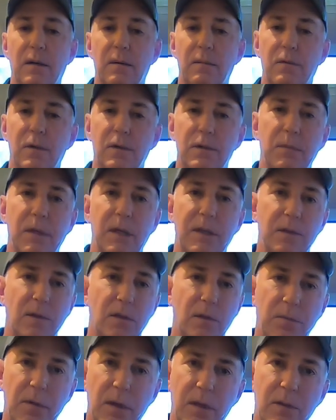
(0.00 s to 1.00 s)
Which means that
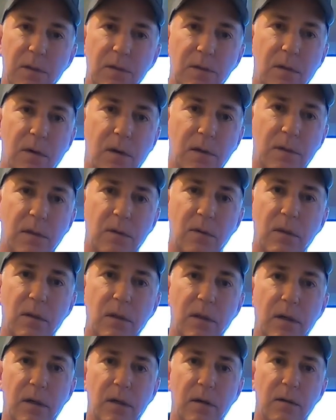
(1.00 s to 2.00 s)
the pictures aren't so
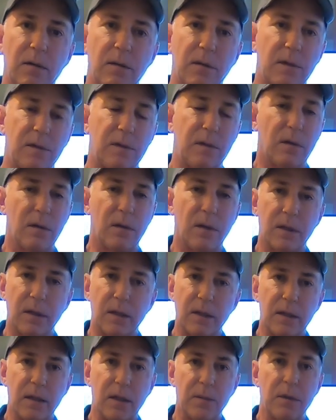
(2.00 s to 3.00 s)
clear. They still look
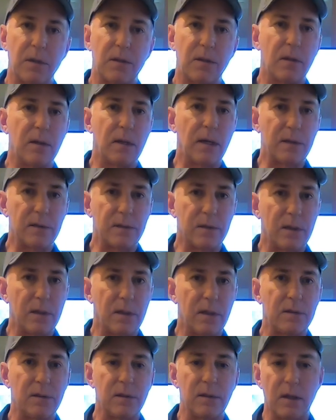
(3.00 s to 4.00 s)
good, but they're not as
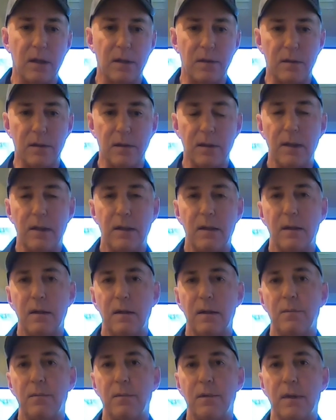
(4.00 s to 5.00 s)
good as the other.
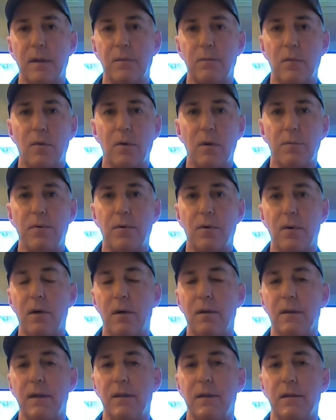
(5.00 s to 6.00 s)
But more
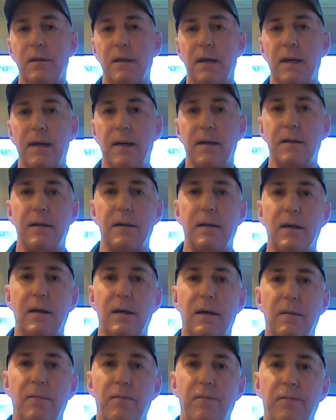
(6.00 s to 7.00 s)
importantly than that,
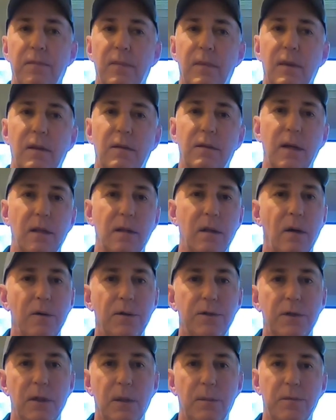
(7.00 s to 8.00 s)
they
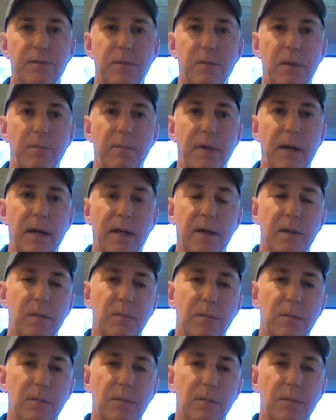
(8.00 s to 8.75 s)
load chips from the back of the